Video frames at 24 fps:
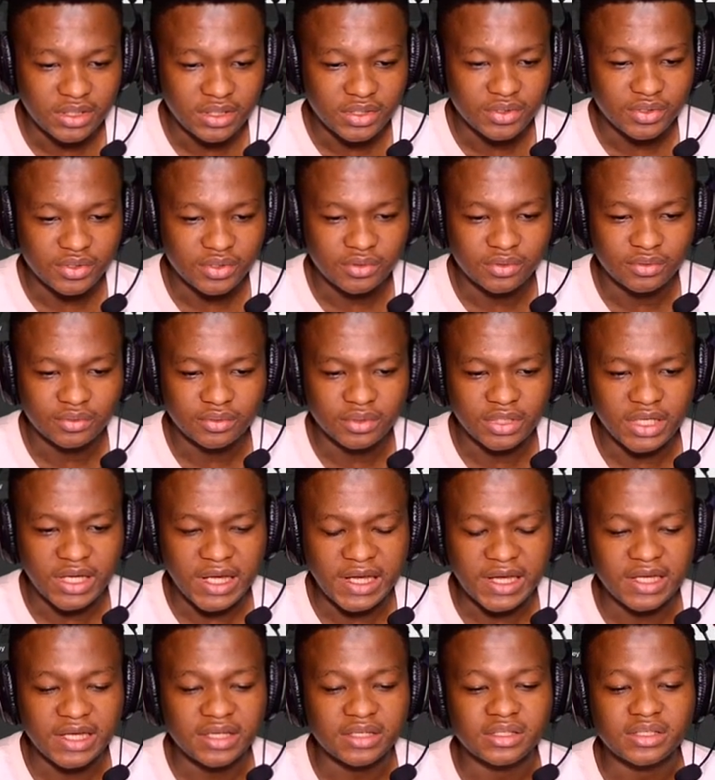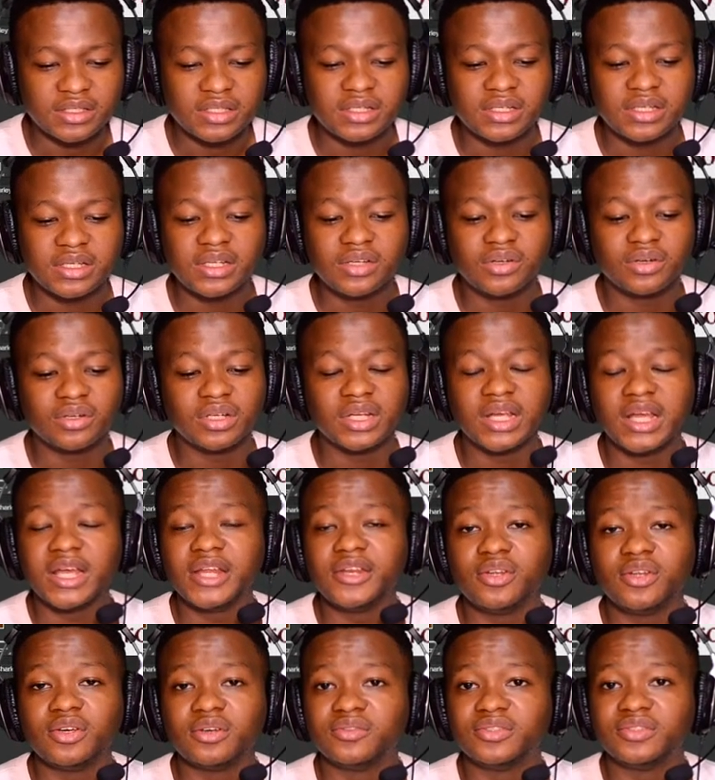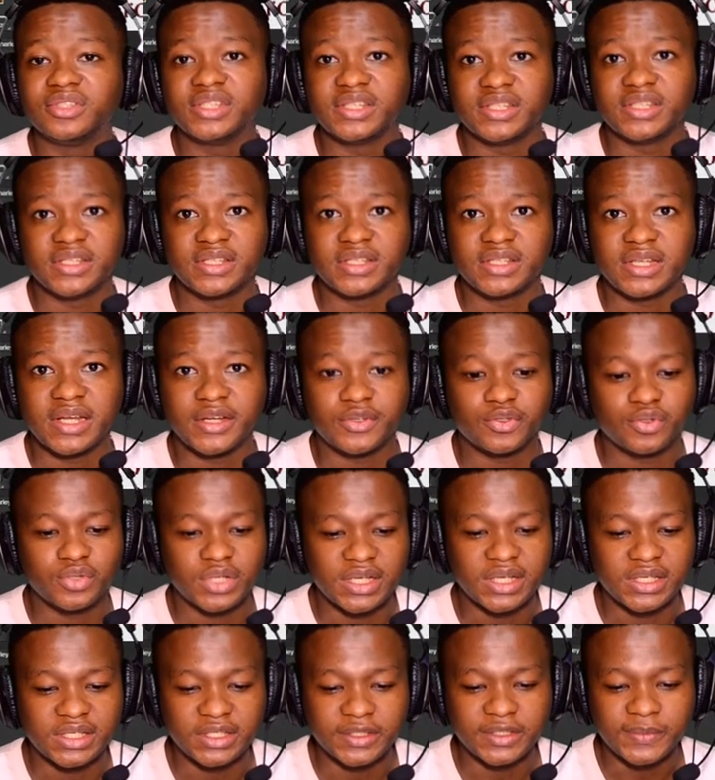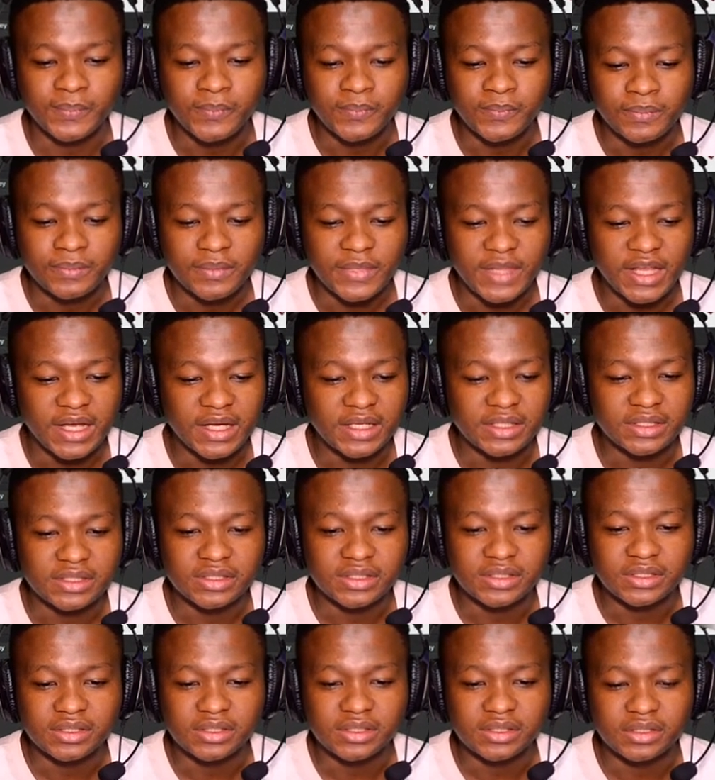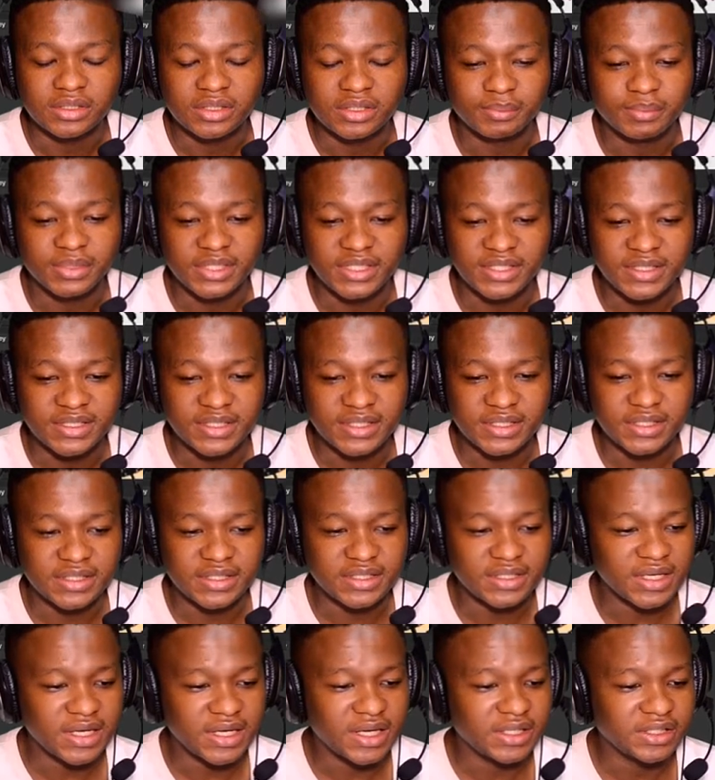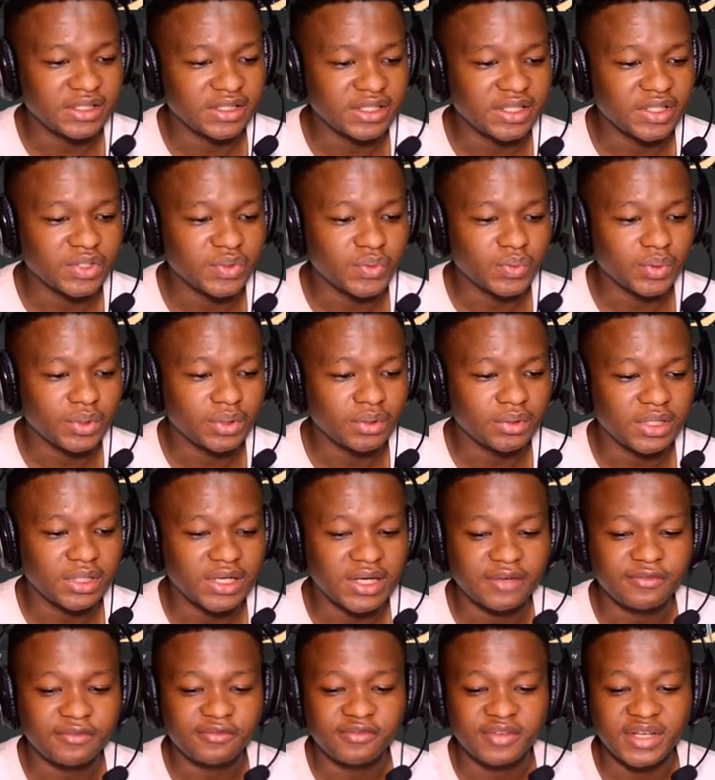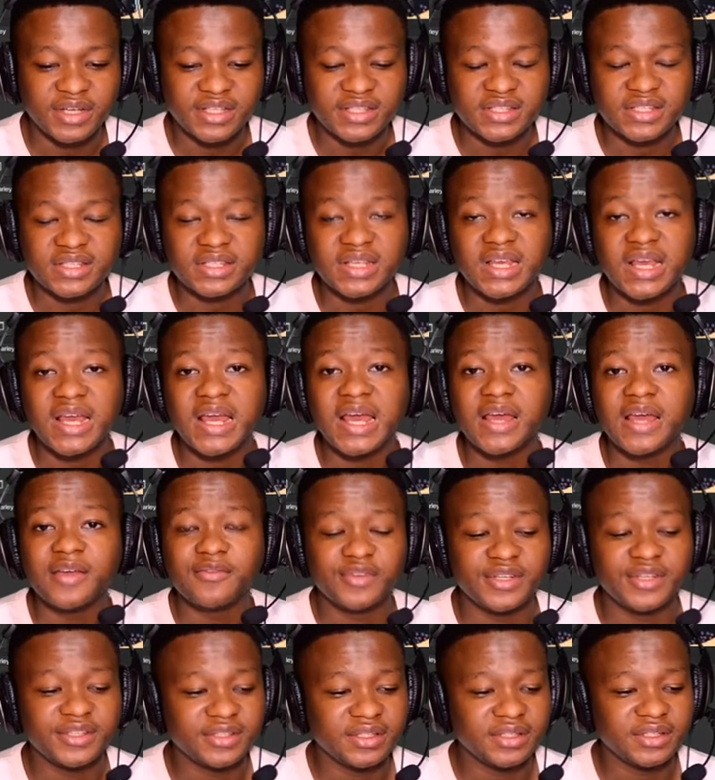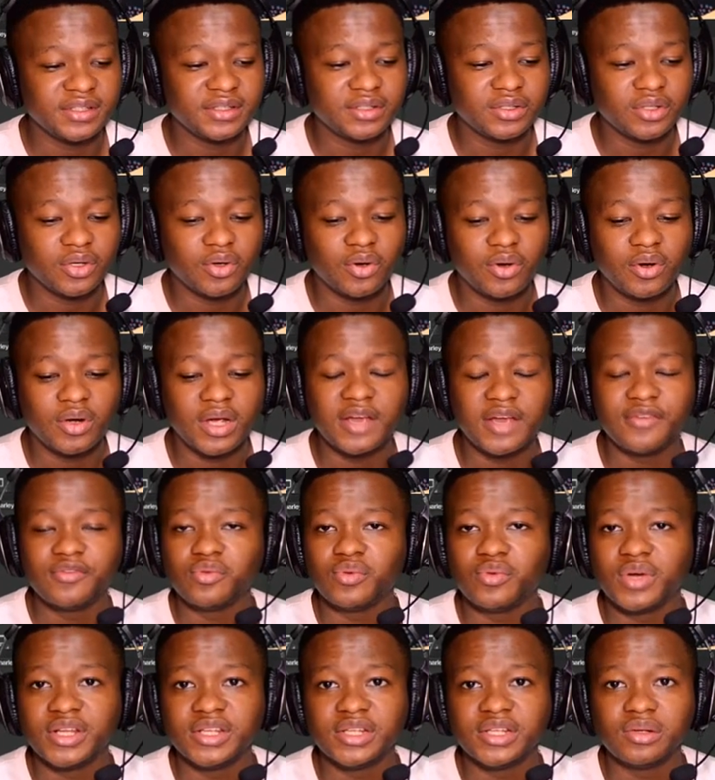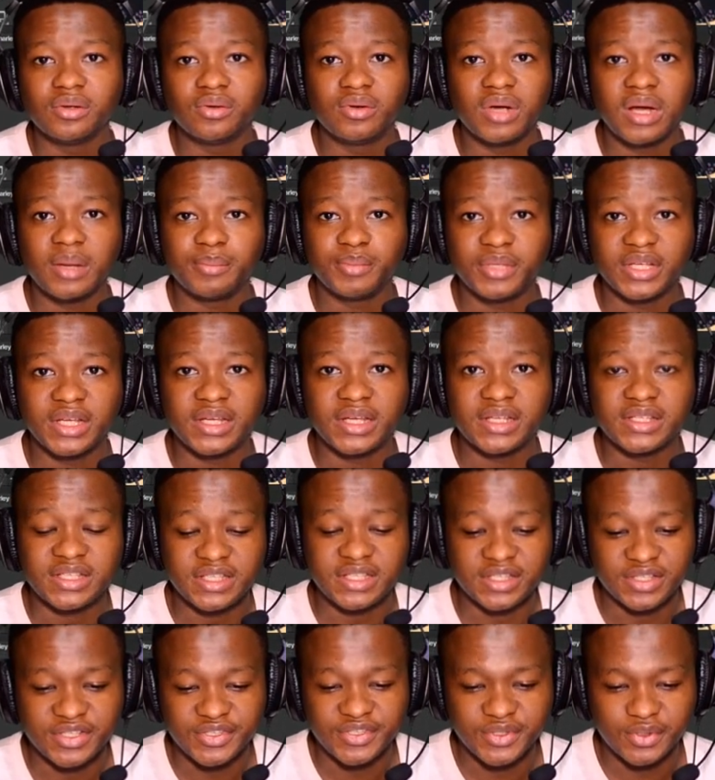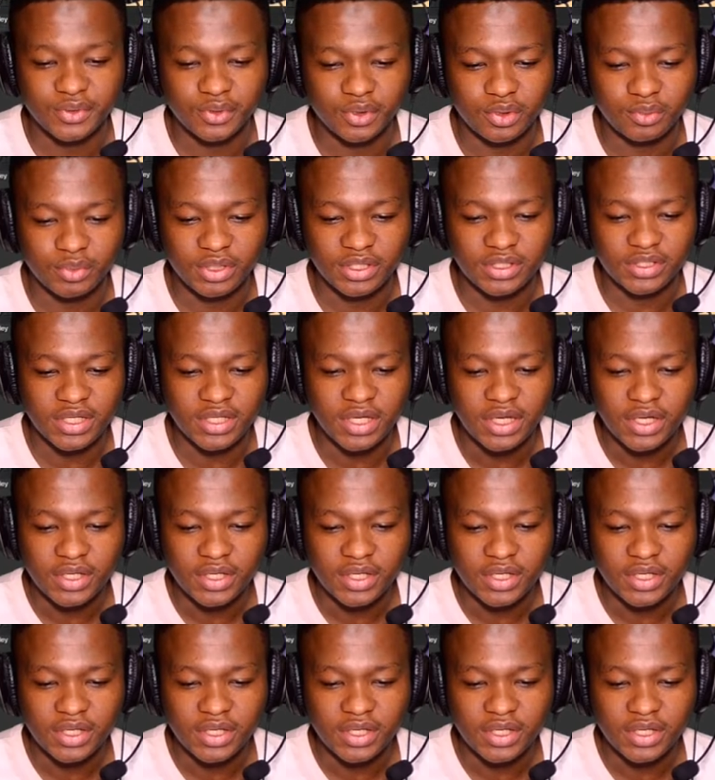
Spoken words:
So I can click on any of these actually and replace it, and it will affect everything or everywhere the logo appears in this document.